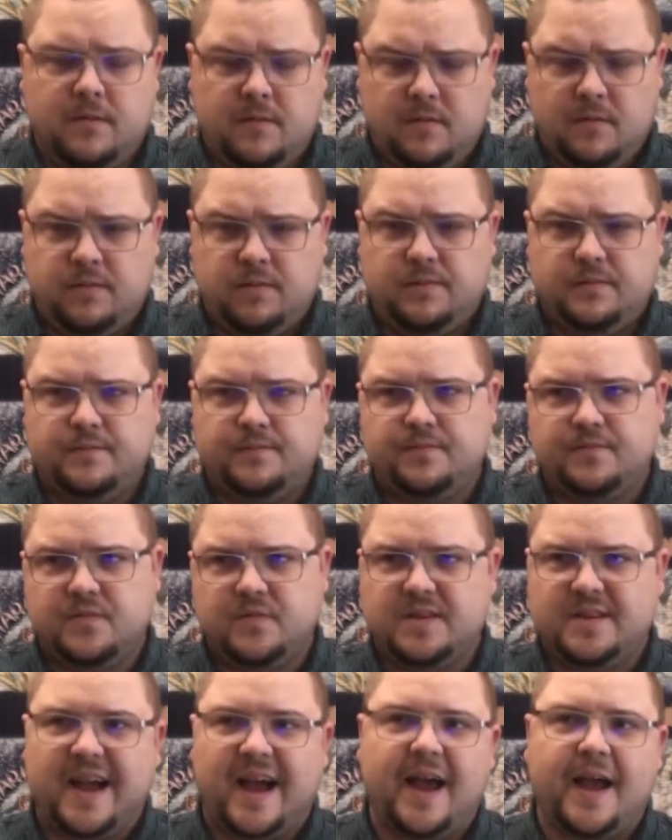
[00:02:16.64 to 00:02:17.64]

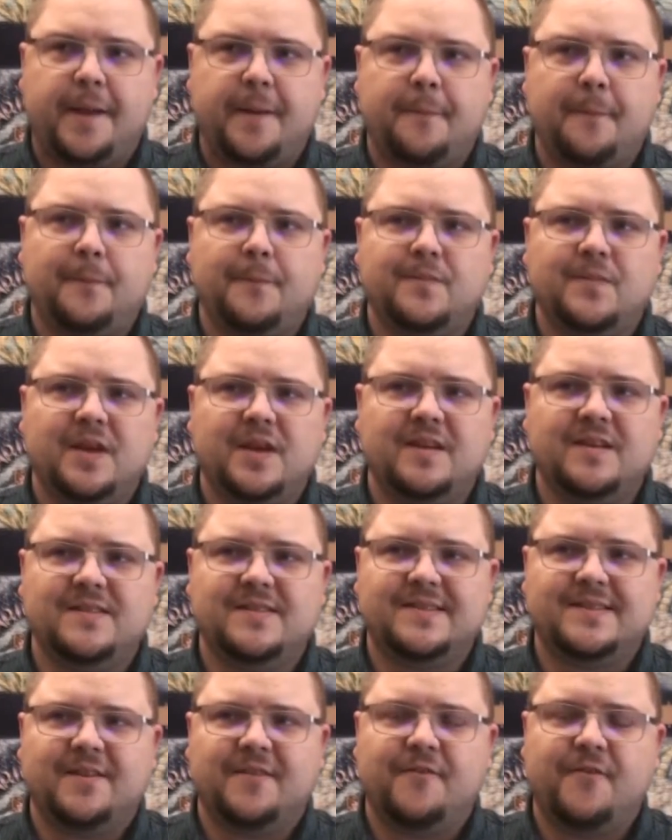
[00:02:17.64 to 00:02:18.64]
time
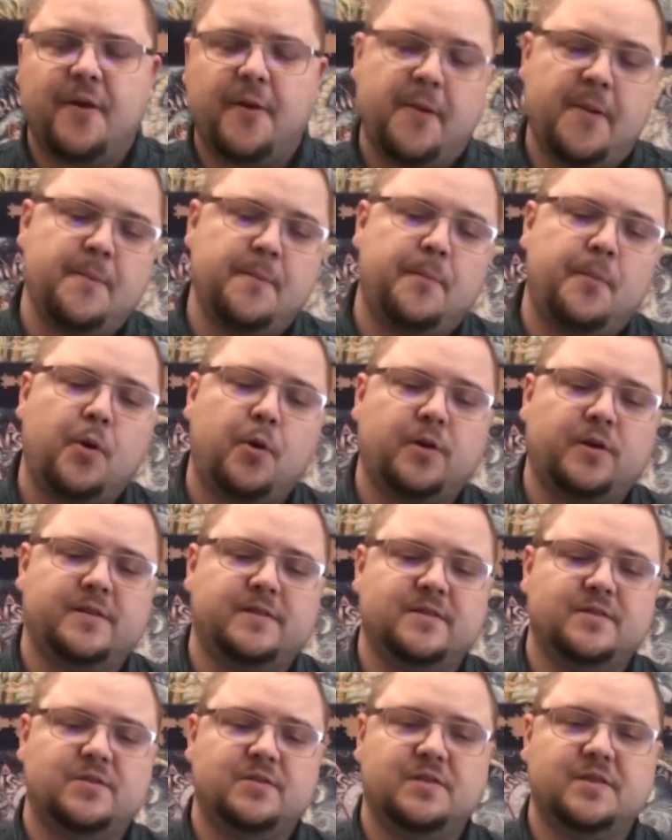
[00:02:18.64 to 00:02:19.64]
is very
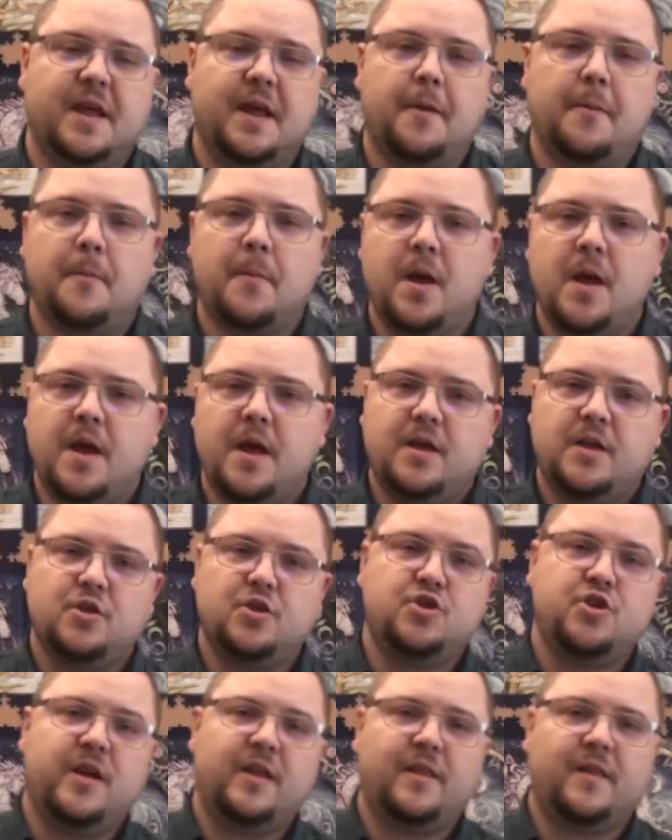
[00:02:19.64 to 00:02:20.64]
important to them.
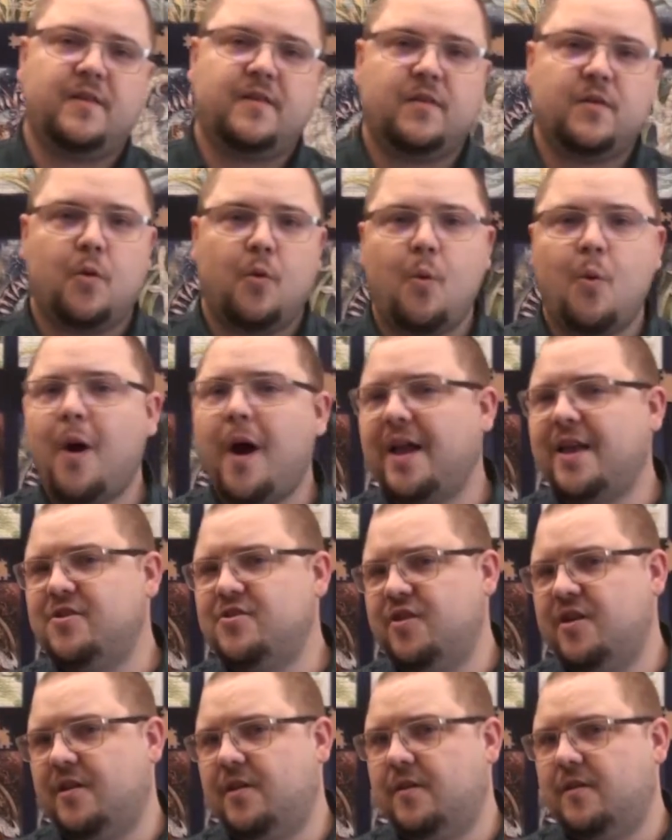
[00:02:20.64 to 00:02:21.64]
Jealous, why
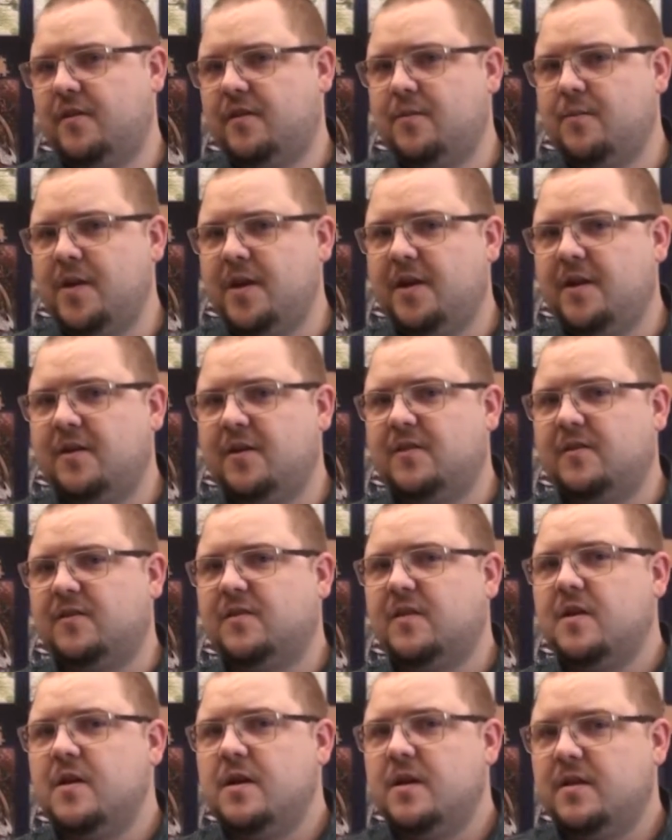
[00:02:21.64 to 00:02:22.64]
jealous?
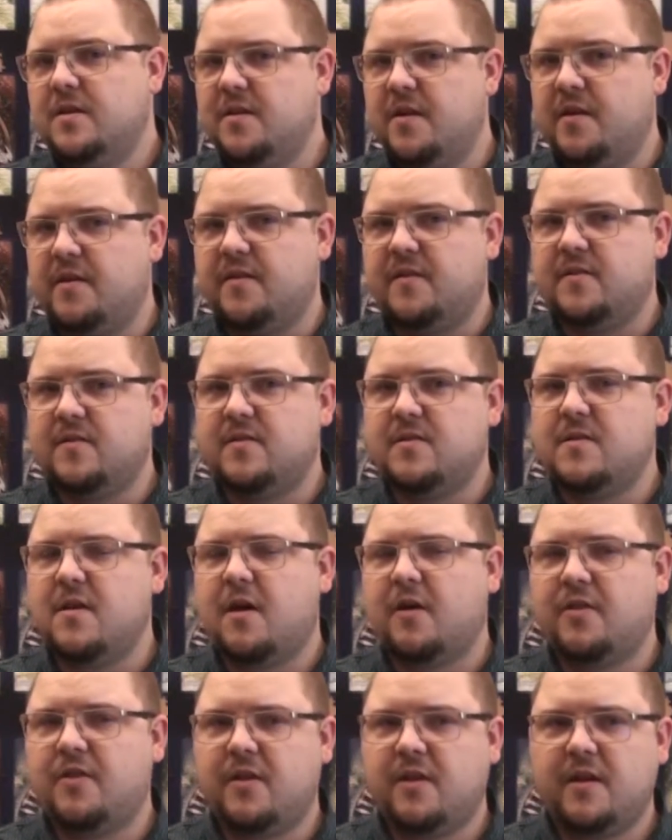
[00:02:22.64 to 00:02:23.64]
Because there's
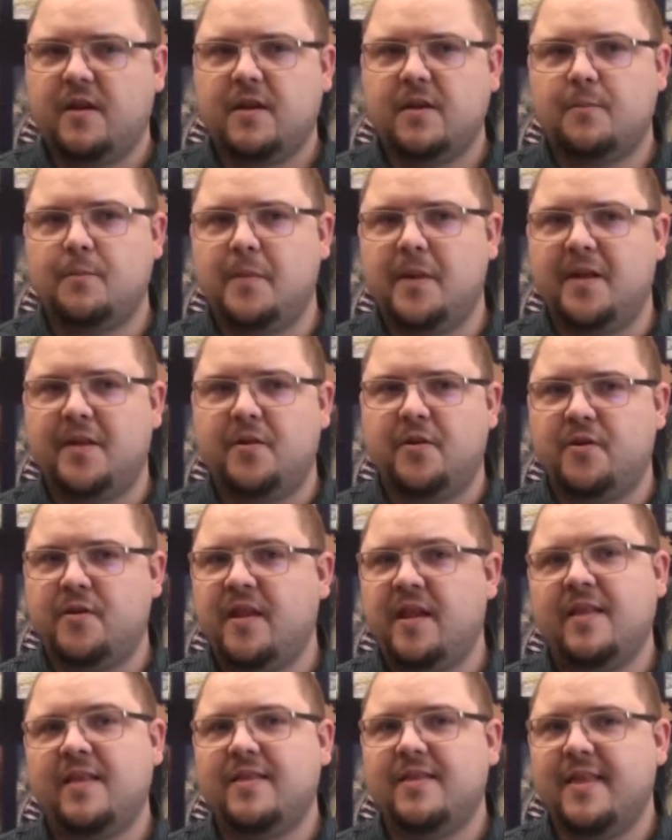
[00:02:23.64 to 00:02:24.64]
nothing better
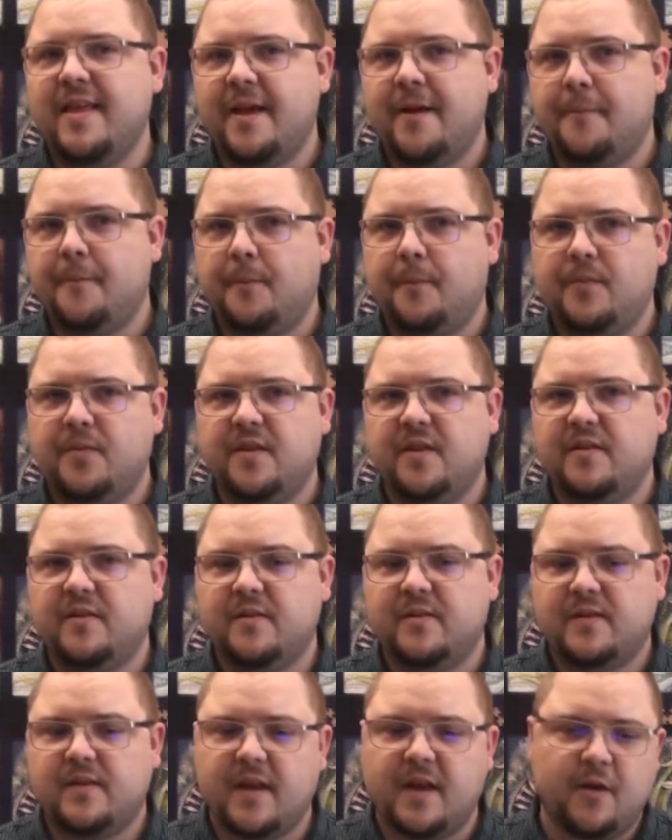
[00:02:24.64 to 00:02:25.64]
than them
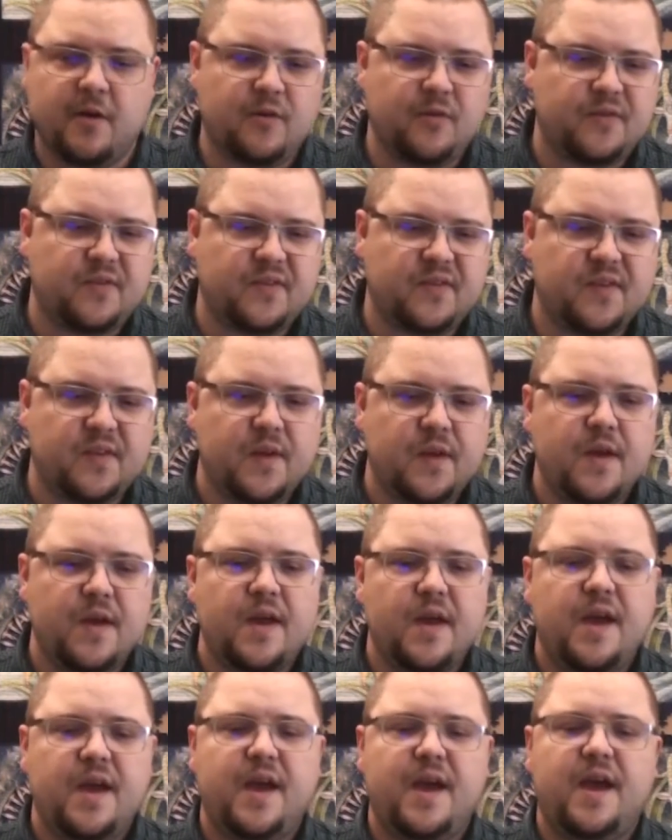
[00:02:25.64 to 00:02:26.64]
themselves.
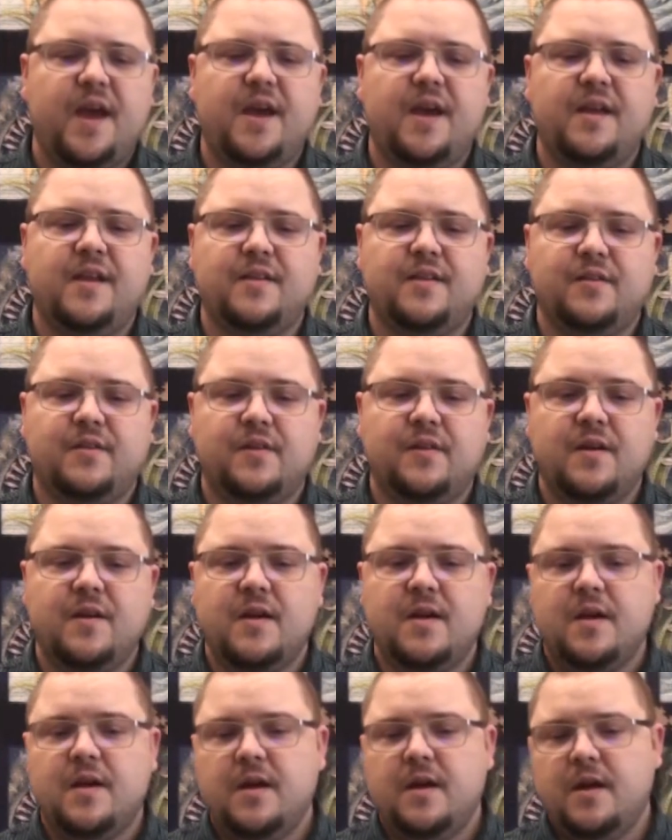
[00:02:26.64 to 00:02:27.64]
And
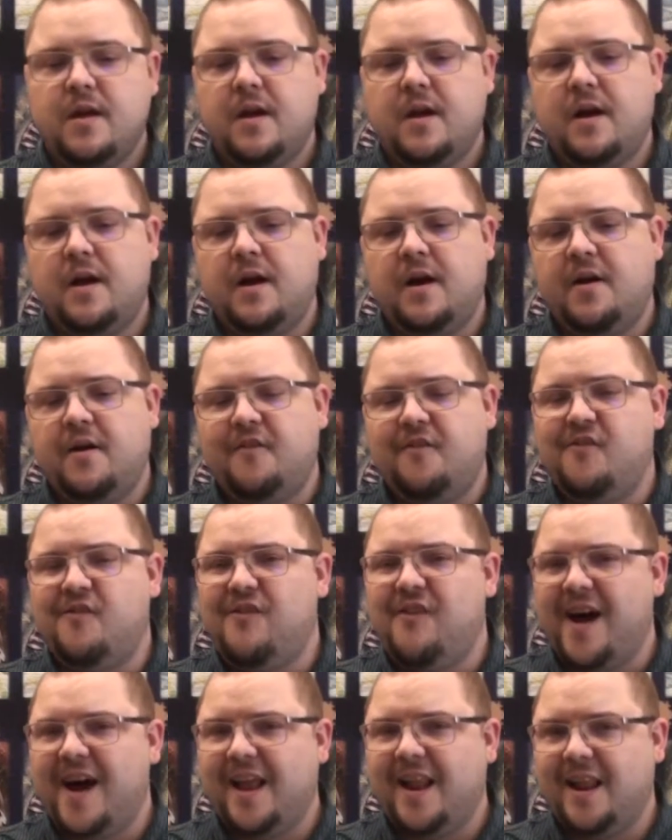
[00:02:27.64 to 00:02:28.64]
uh,
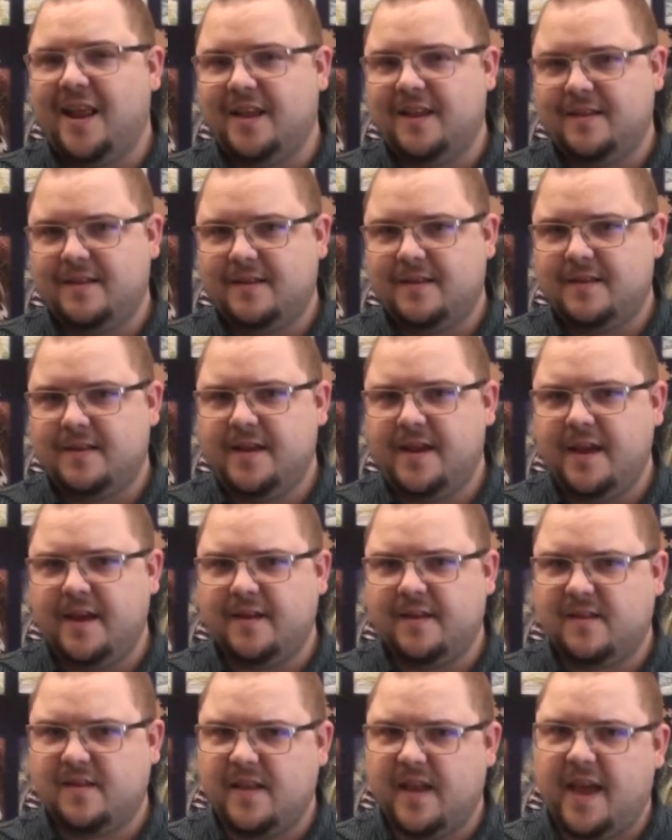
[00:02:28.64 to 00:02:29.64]
violent,
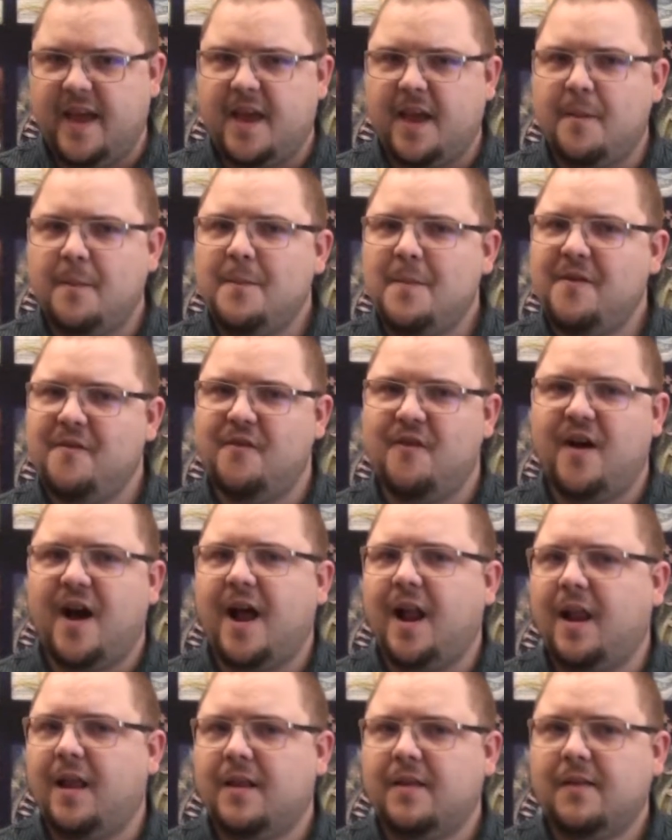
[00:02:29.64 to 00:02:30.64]
yes, they can be
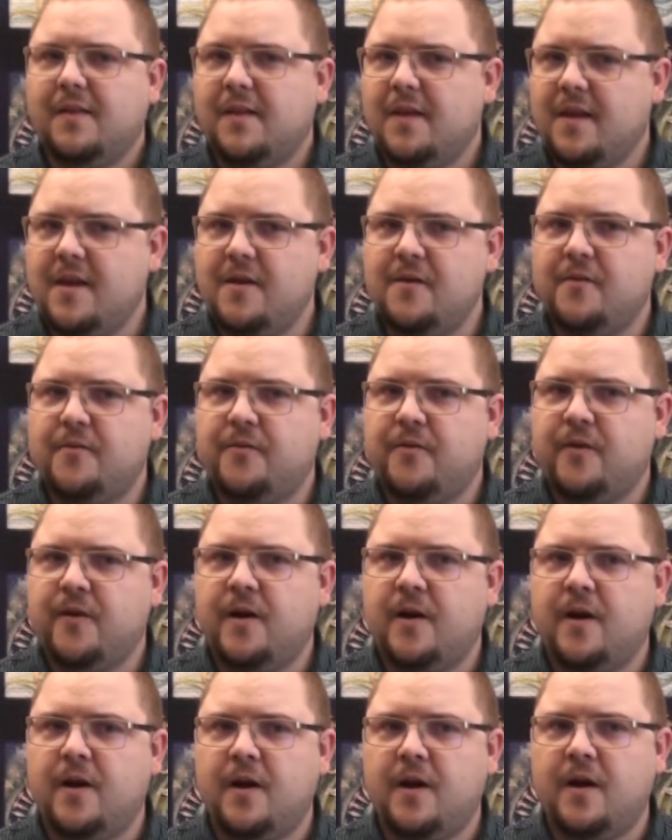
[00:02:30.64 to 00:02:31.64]
violent if,
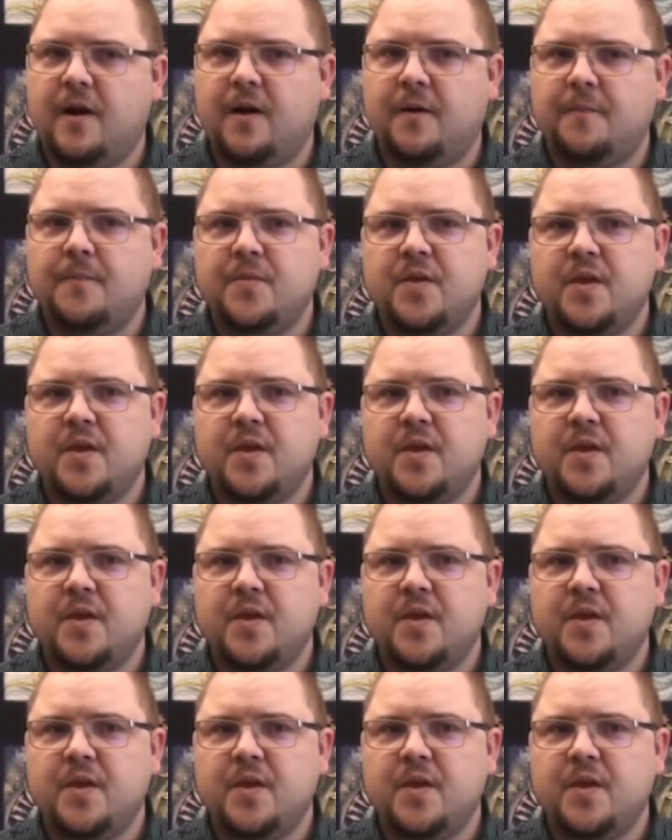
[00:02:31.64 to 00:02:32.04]
uh,